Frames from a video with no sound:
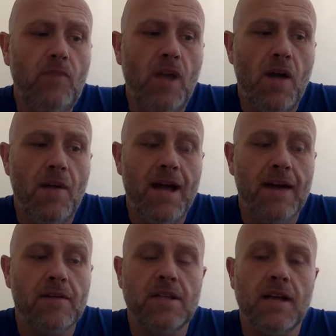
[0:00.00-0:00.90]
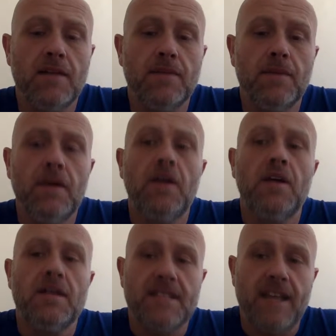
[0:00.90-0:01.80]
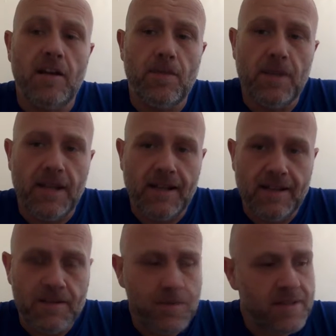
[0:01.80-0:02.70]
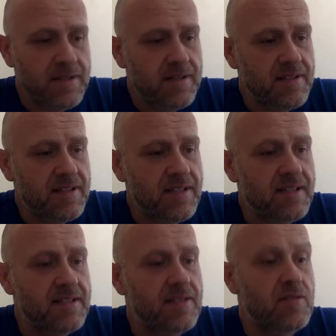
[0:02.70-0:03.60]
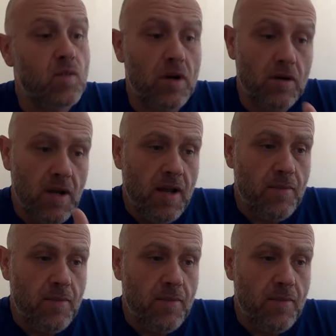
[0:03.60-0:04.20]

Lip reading: about setting up an anarchist business, and he says, well,